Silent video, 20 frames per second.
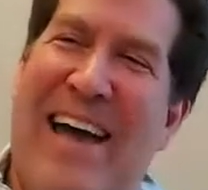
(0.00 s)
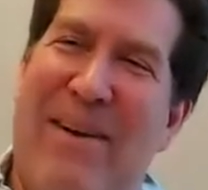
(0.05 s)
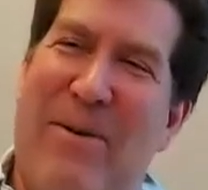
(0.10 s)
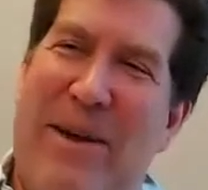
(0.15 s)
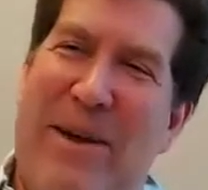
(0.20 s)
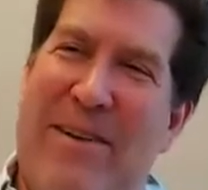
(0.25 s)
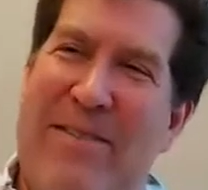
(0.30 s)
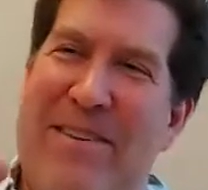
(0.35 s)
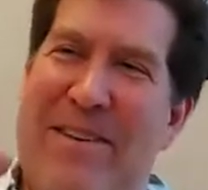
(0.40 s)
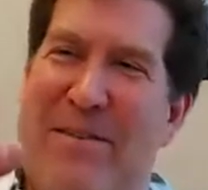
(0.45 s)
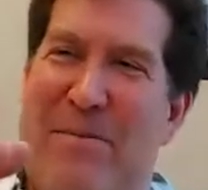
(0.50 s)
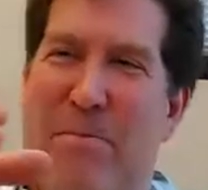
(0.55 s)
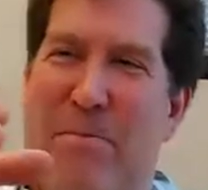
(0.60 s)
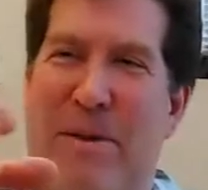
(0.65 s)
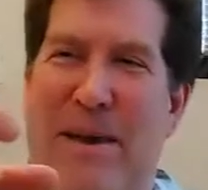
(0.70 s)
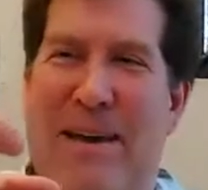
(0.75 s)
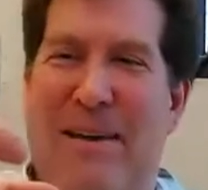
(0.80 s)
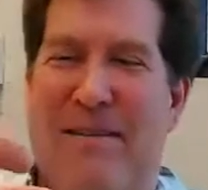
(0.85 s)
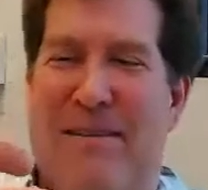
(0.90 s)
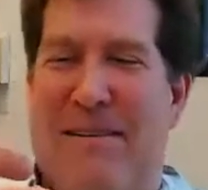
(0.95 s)
We have these
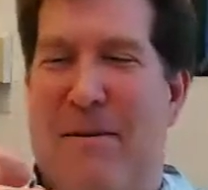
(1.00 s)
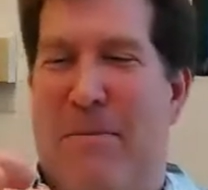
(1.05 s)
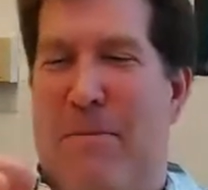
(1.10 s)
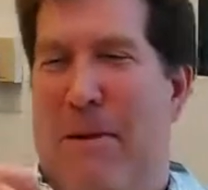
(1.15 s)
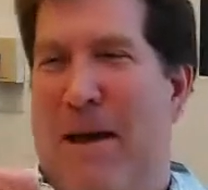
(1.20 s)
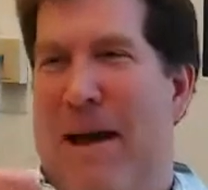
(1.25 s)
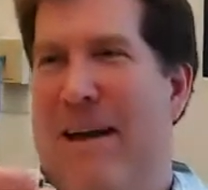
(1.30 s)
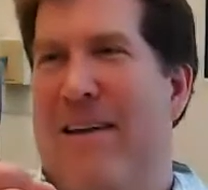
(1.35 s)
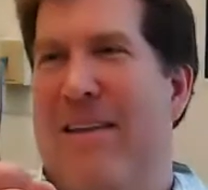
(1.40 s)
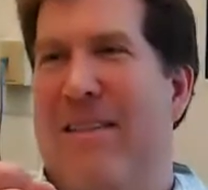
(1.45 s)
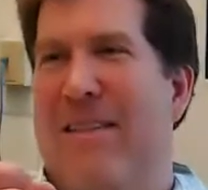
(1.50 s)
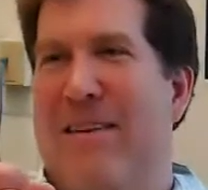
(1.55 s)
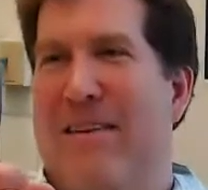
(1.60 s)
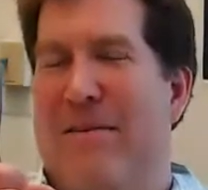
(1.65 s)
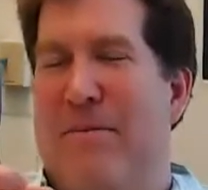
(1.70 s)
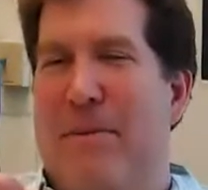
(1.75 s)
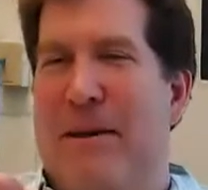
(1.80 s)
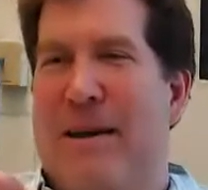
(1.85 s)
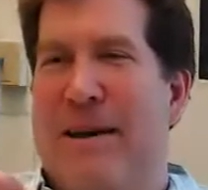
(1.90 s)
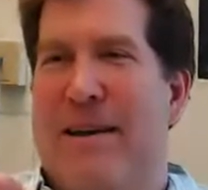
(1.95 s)
big
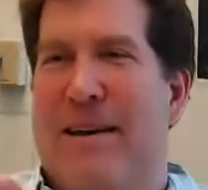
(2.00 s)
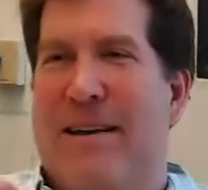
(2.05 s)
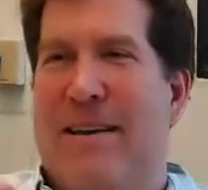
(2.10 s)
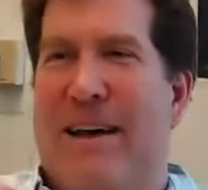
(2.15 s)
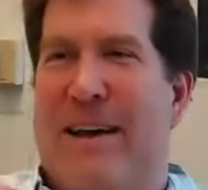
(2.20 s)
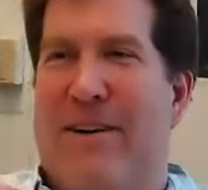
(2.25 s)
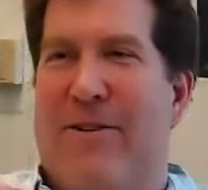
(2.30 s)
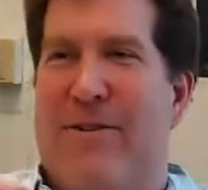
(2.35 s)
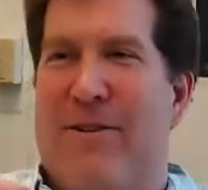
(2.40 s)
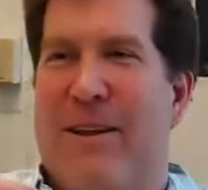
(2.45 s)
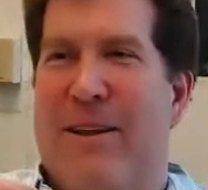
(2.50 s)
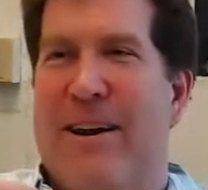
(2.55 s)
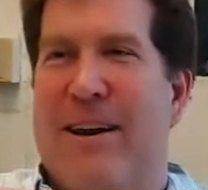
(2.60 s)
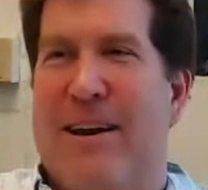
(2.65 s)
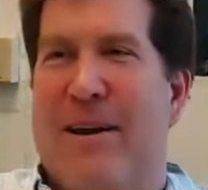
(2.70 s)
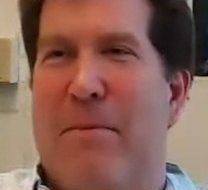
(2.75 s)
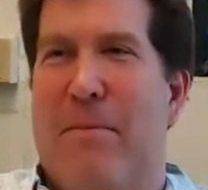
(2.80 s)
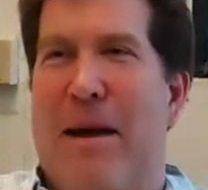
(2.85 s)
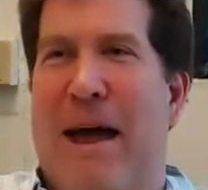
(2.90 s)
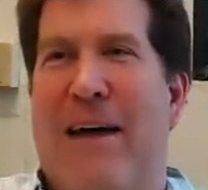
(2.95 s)

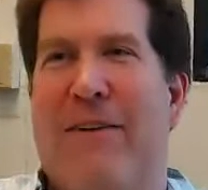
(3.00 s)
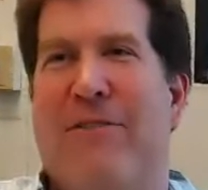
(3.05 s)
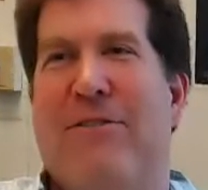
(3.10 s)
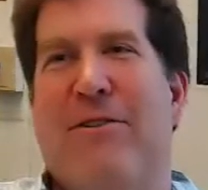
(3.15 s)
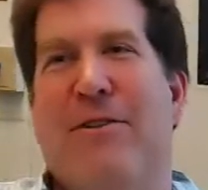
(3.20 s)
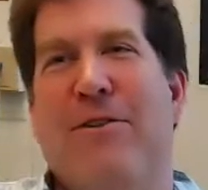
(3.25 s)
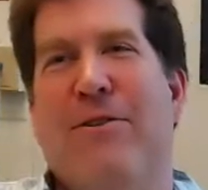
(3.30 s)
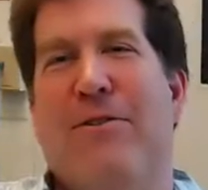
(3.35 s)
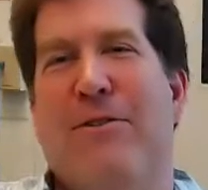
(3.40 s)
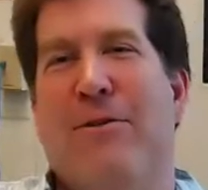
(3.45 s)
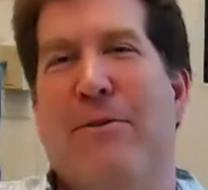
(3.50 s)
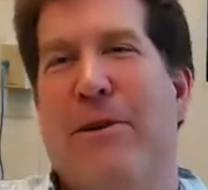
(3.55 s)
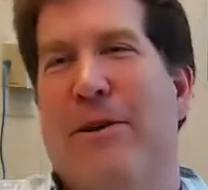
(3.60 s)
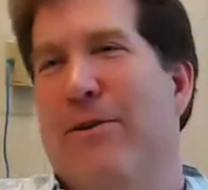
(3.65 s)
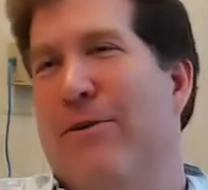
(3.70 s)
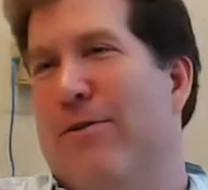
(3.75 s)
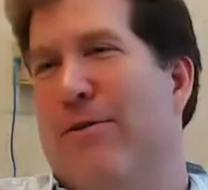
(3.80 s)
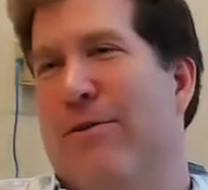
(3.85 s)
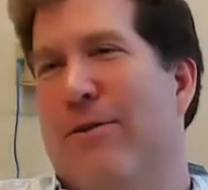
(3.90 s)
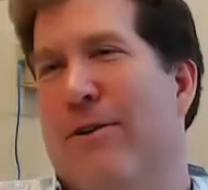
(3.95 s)
electrolytic capacitors that we
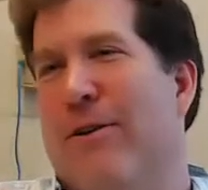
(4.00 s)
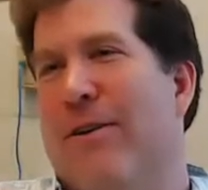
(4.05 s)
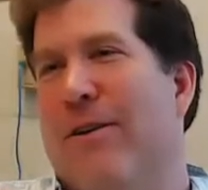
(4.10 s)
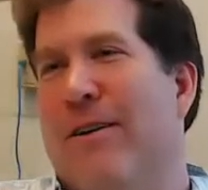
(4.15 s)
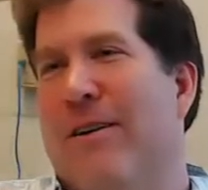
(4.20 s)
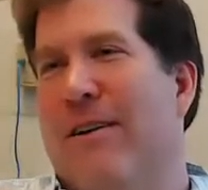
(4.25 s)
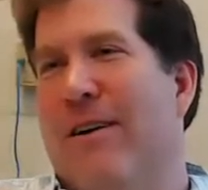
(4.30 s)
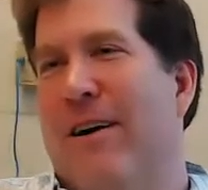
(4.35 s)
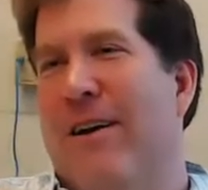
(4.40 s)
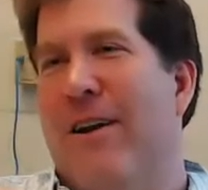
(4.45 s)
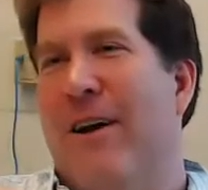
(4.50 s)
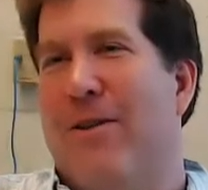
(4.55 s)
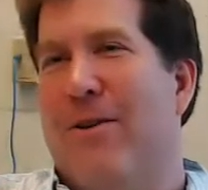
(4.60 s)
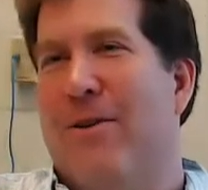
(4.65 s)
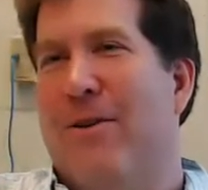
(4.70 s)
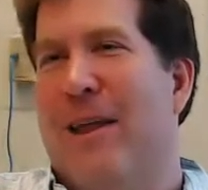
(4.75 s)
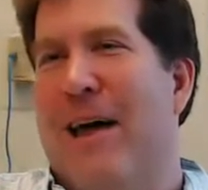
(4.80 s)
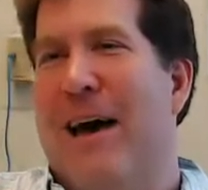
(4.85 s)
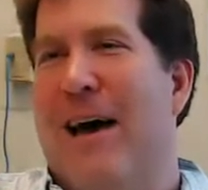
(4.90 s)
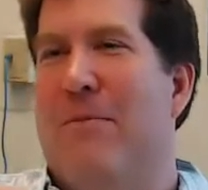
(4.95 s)
use for
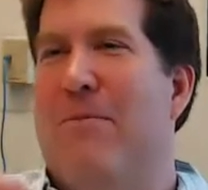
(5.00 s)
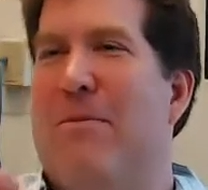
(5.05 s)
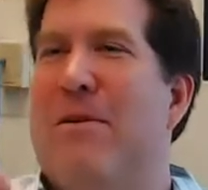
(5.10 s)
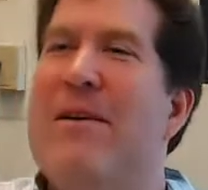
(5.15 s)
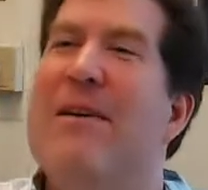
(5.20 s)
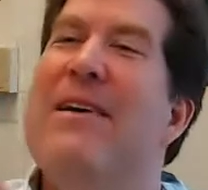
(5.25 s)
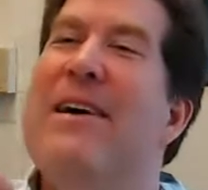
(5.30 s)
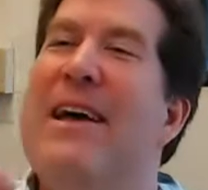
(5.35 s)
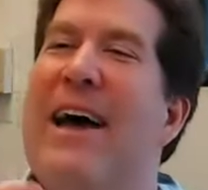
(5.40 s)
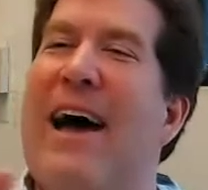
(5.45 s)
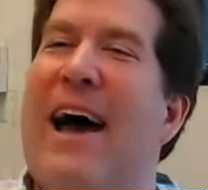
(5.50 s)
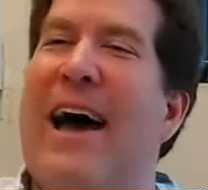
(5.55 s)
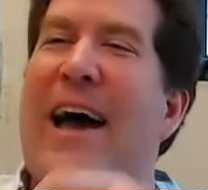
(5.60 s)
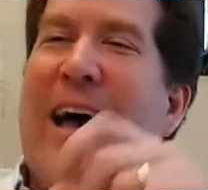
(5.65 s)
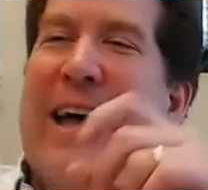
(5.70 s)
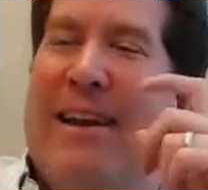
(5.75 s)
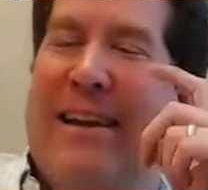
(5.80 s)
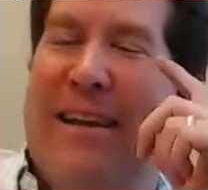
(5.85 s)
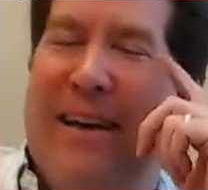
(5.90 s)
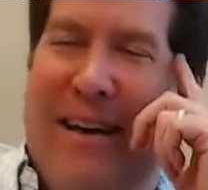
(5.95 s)
another lab. I
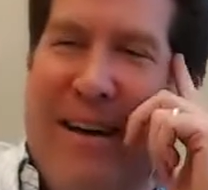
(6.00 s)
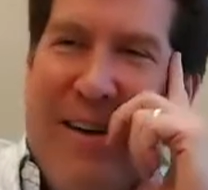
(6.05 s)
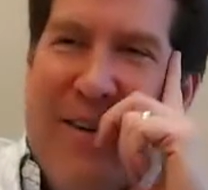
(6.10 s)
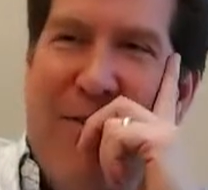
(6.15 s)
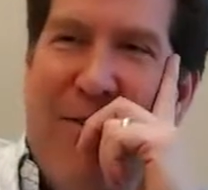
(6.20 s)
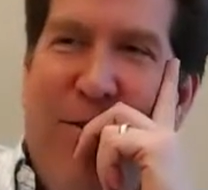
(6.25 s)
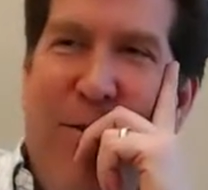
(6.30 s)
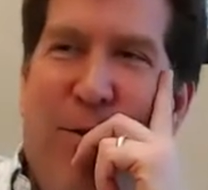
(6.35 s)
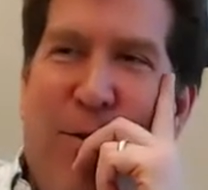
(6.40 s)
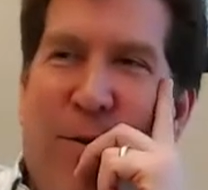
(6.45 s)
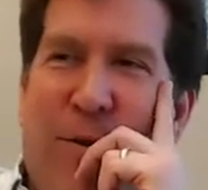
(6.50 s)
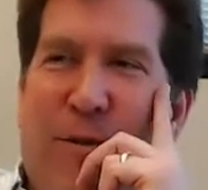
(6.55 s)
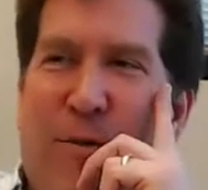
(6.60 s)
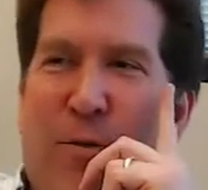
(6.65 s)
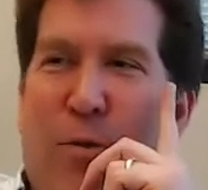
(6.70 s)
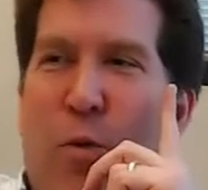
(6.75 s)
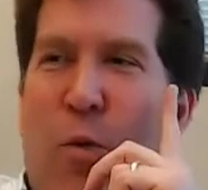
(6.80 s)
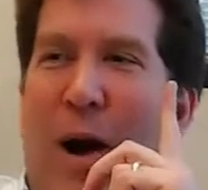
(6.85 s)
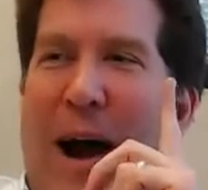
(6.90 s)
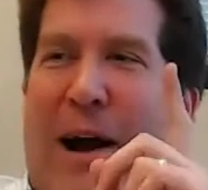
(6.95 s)
had
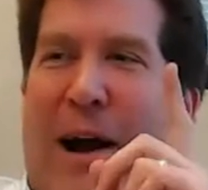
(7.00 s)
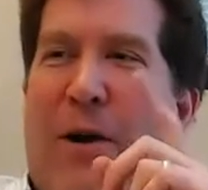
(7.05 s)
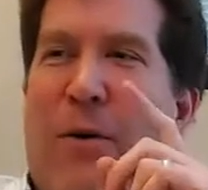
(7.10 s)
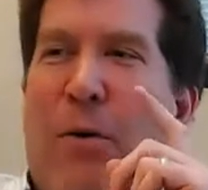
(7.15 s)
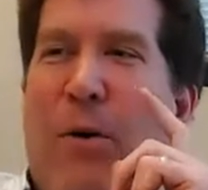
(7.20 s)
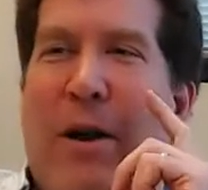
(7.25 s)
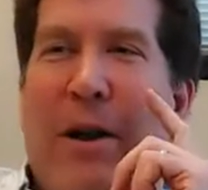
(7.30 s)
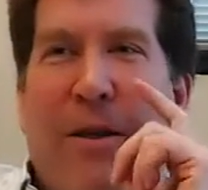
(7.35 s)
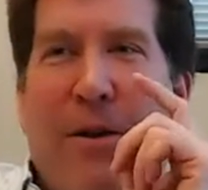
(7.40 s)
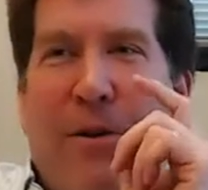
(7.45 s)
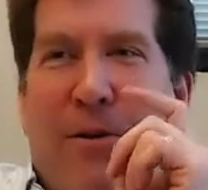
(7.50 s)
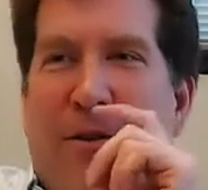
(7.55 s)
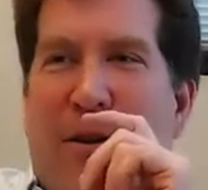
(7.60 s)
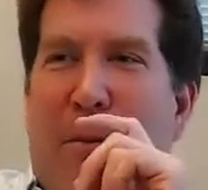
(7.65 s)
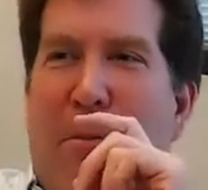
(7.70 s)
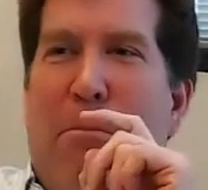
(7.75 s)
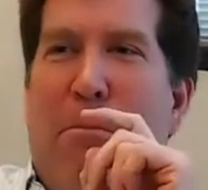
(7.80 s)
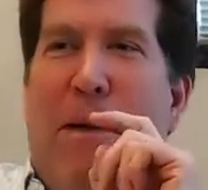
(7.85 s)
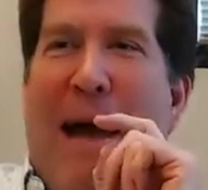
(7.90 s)
students wire one of those up